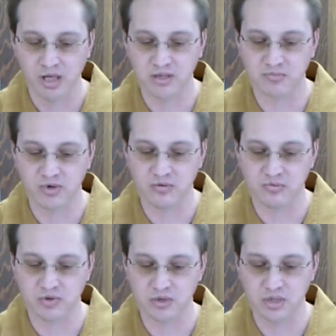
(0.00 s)
These
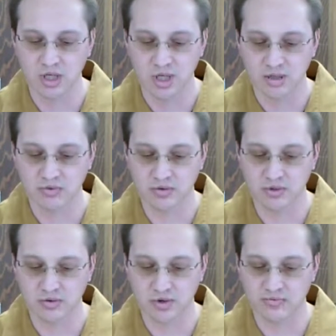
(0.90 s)
principles, the
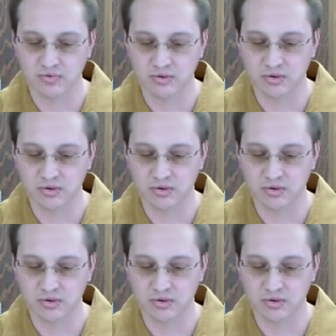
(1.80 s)
restorative